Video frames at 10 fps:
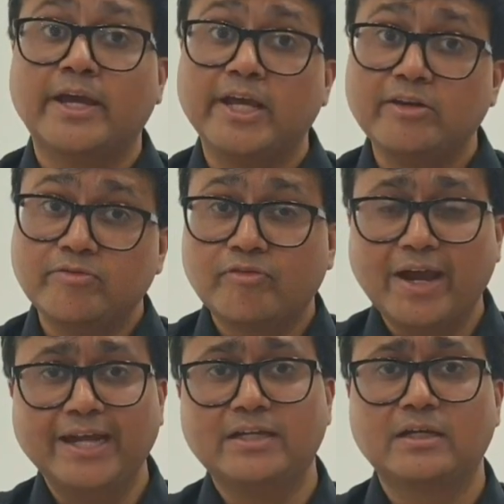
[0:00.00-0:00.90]
In
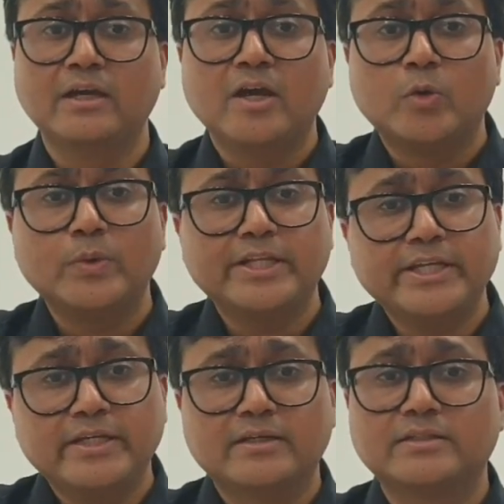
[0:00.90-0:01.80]
fact, with
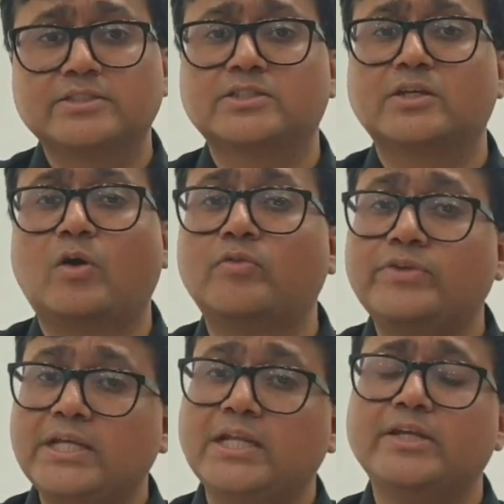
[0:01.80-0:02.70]
years
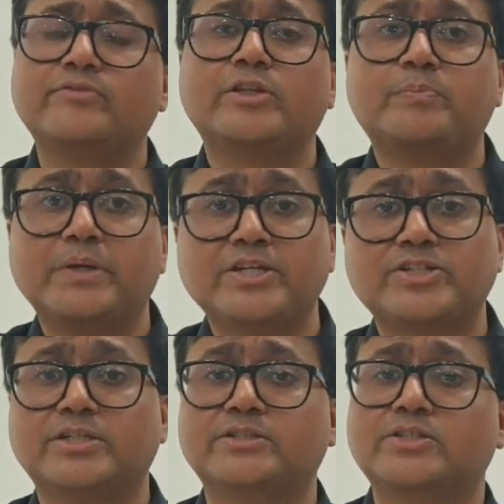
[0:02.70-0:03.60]
of dealing with
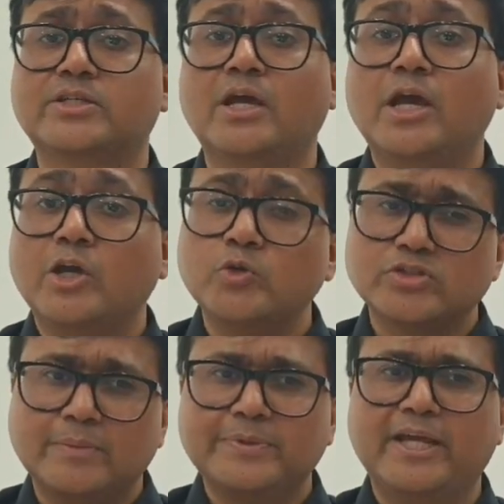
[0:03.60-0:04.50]
patients, you
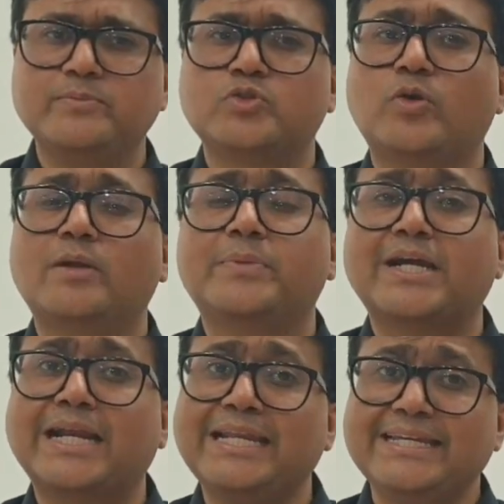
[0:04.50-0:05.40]
sometimes develop a
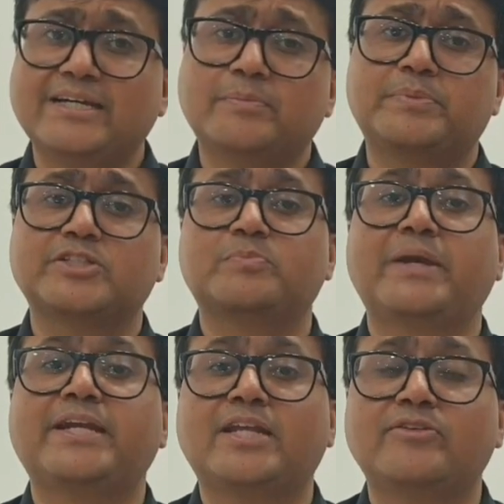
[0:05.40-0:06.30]
clear
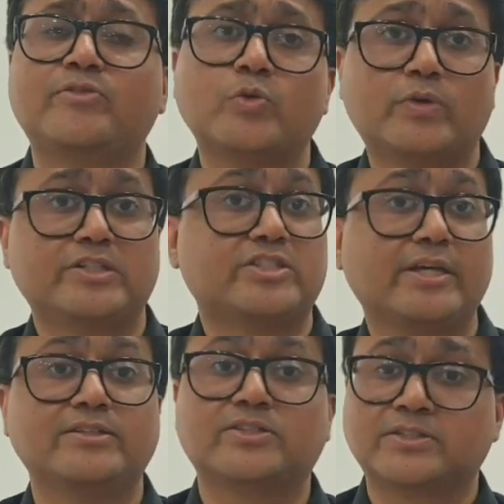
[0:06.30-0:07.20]
perspective towards
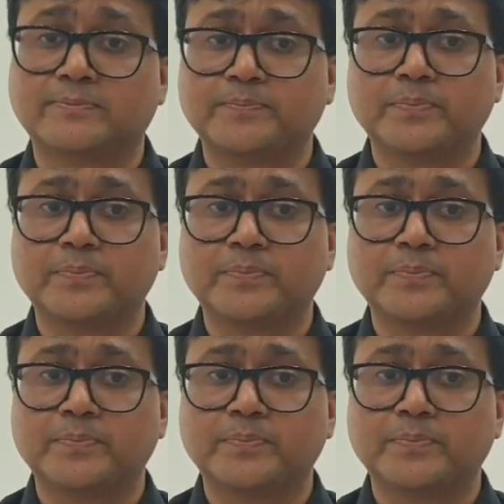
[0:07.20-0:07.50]
things